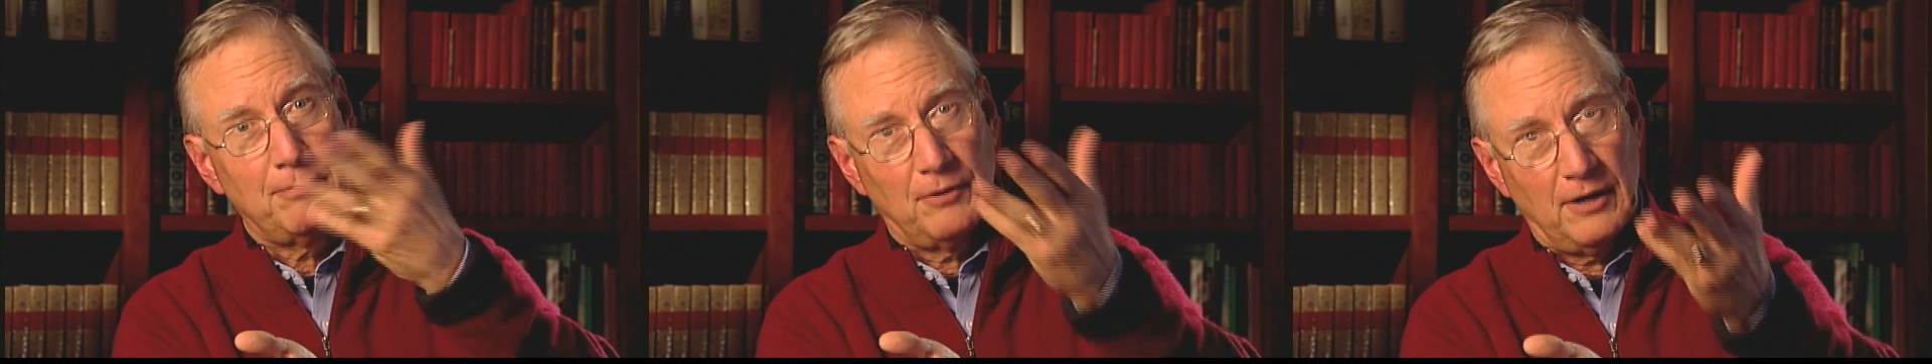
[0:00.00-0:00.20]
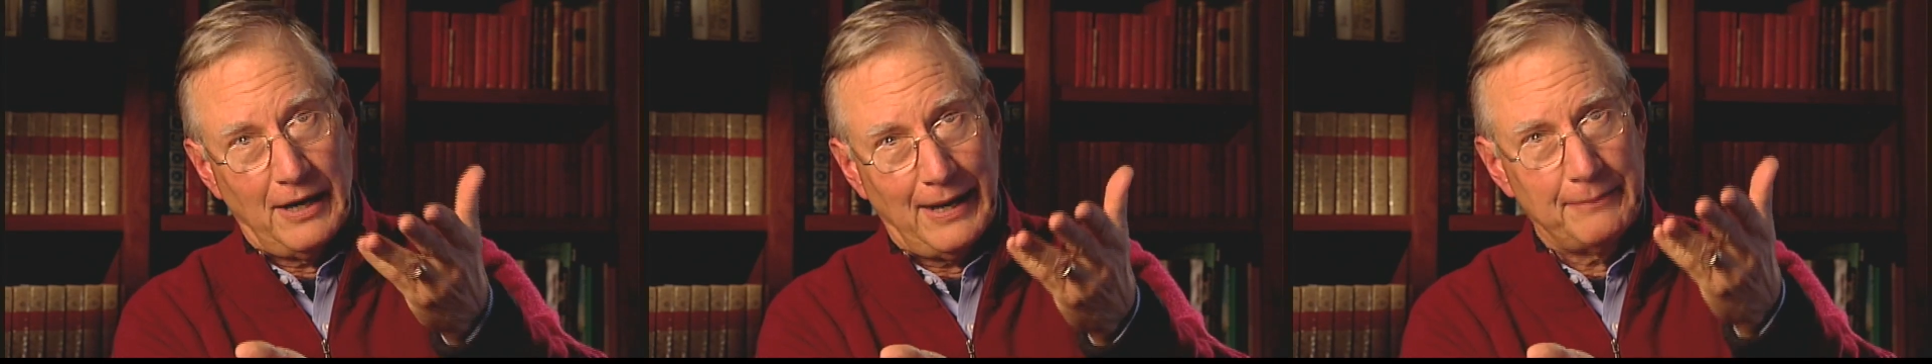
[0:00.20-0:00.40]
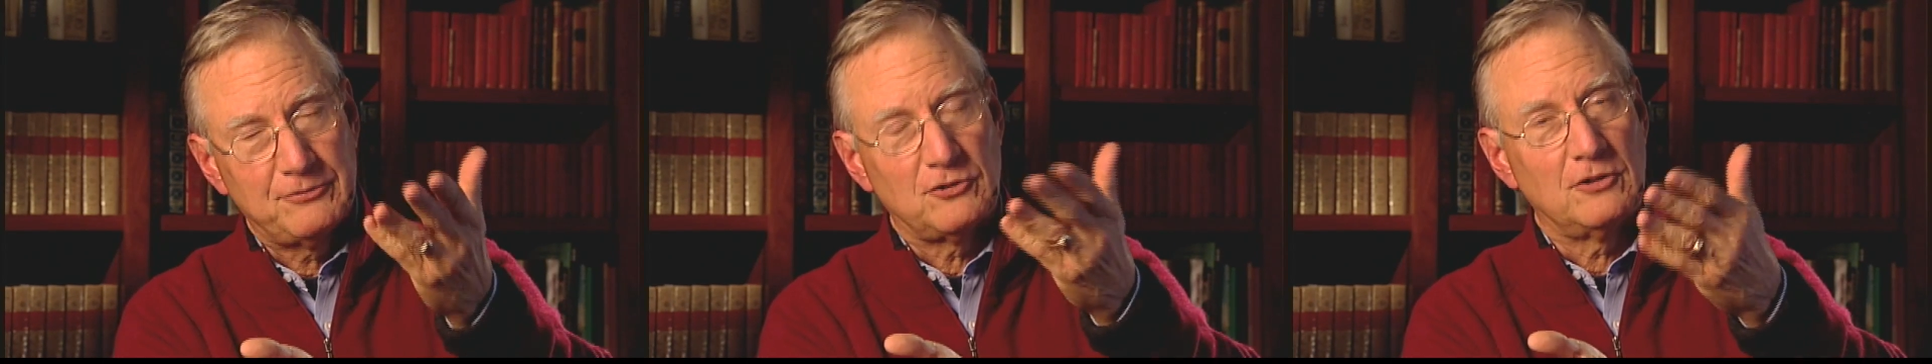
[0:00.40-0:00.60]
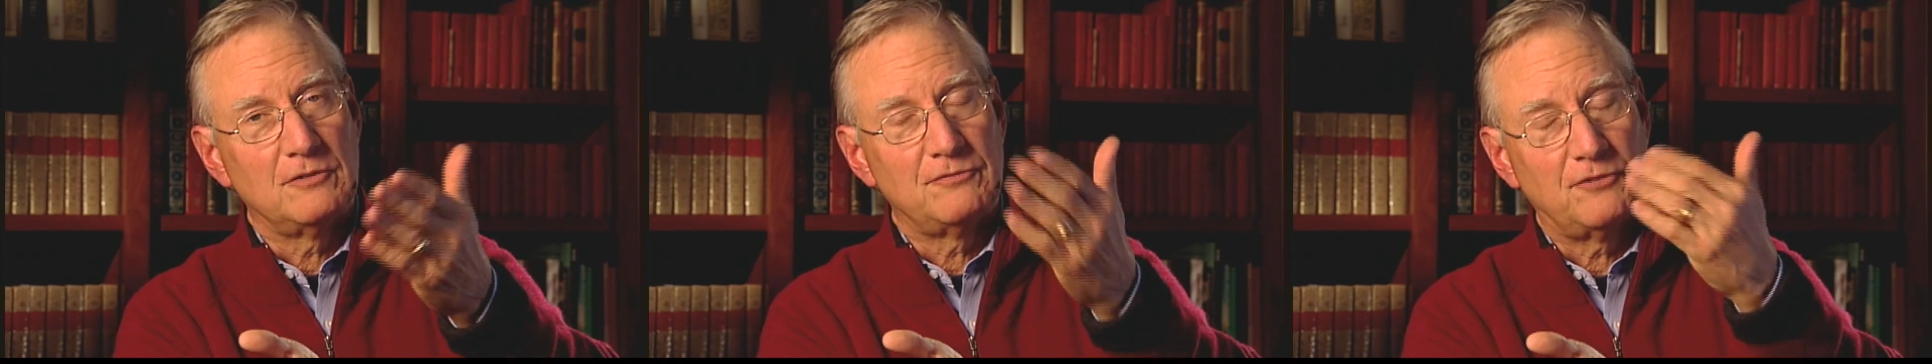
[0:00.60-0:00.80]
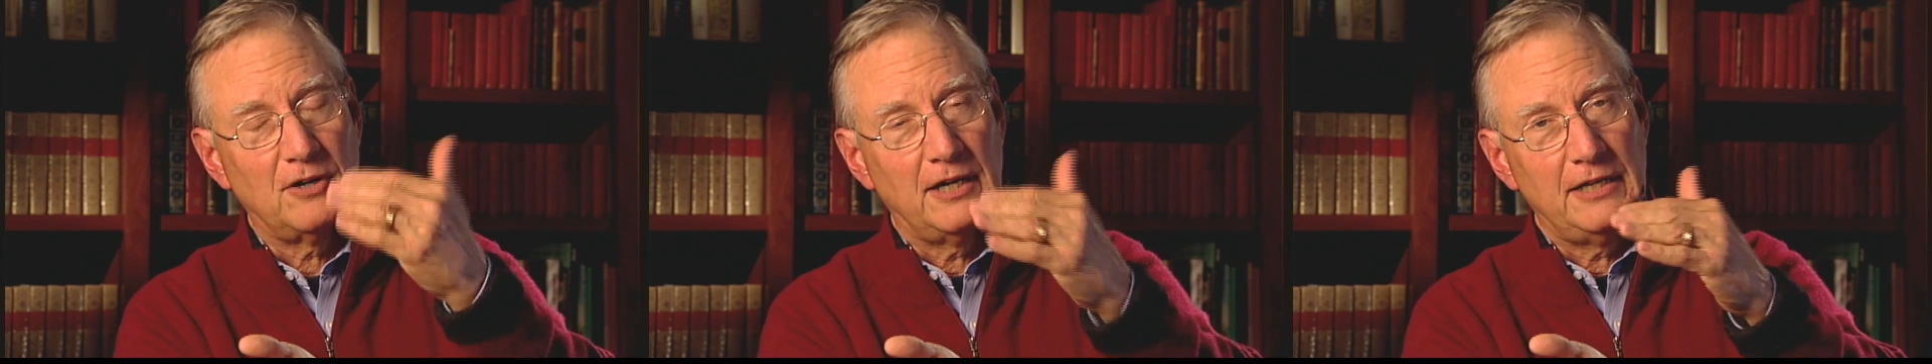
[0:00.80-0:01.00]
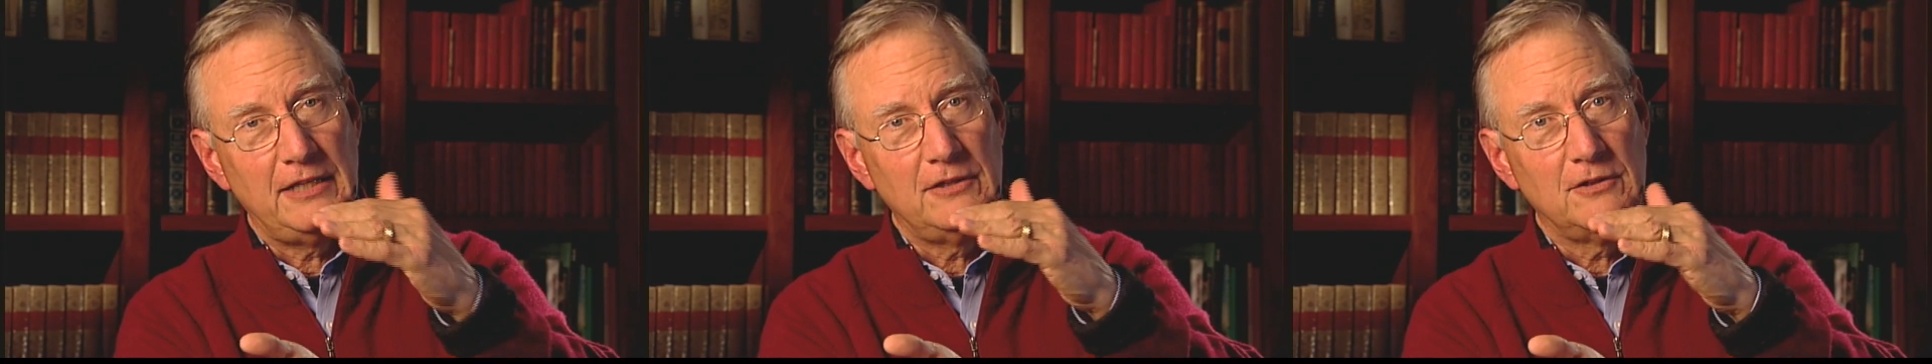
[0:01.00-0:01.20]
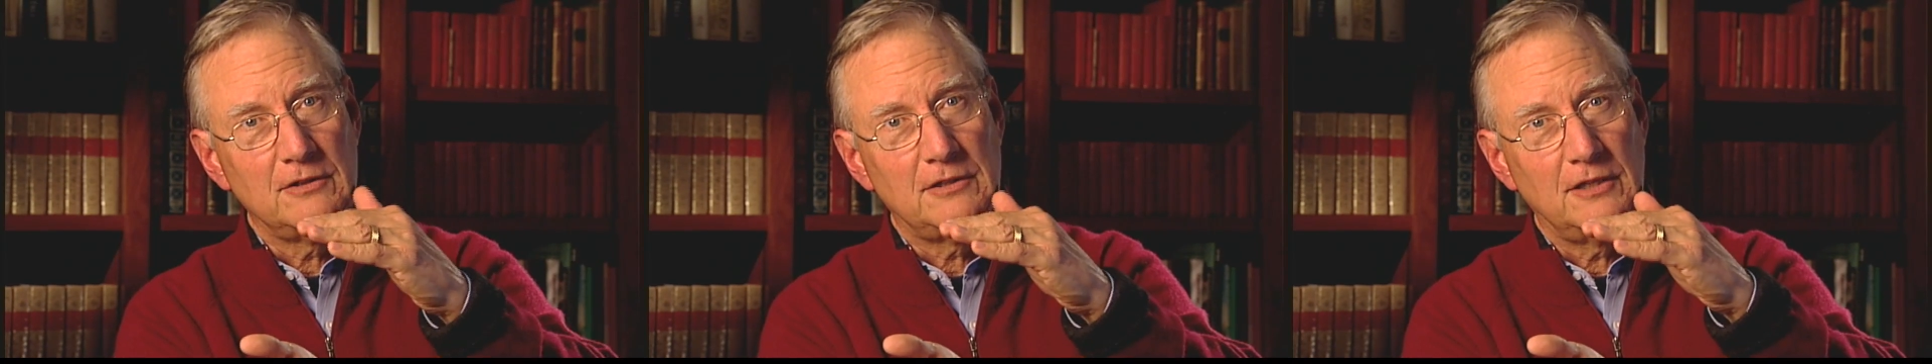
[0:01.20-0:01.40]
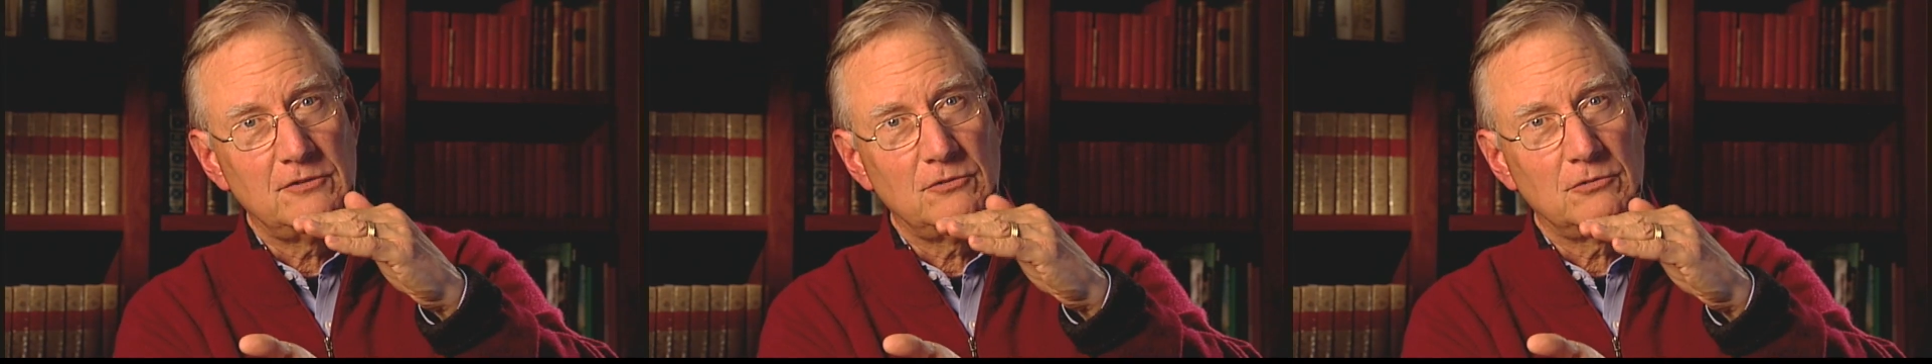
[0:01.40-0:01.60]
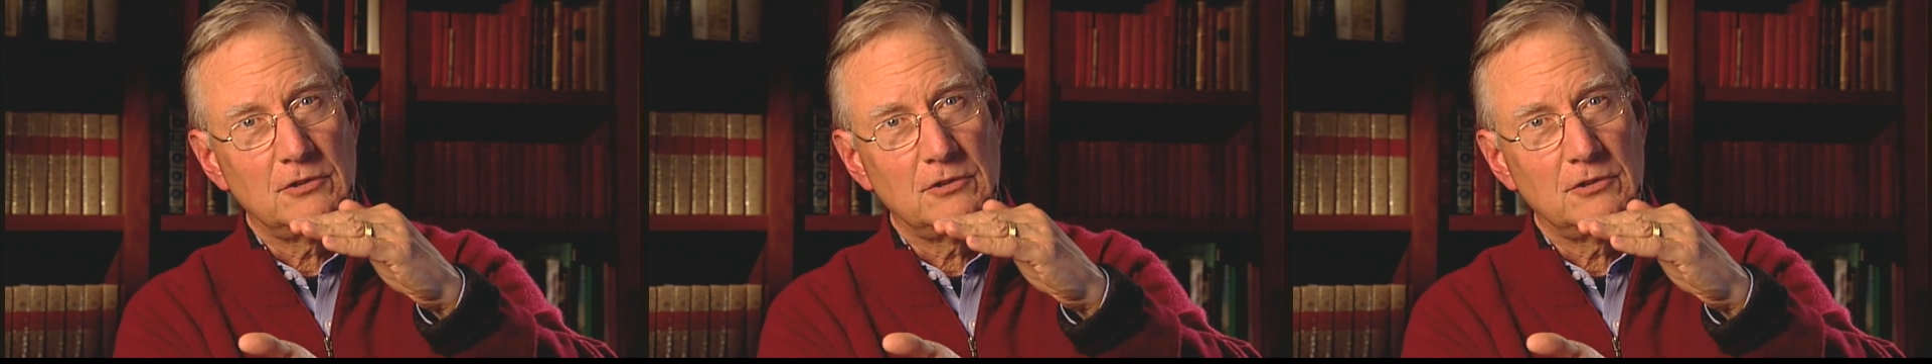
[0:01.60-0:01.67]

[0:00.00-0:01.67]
perhaps on Friday, though it doesn't